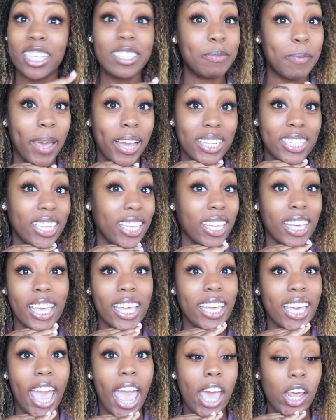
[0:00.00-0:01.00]
expecting,
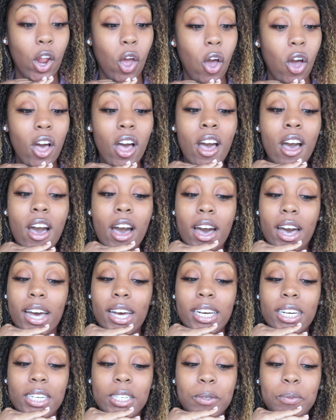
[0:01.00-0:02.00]
like at all.
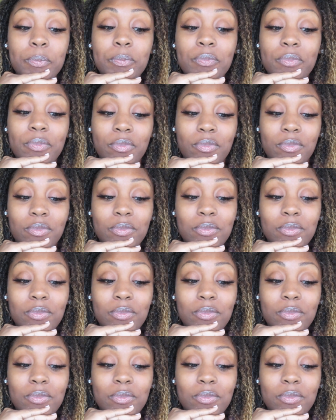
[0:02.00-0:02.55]
Um,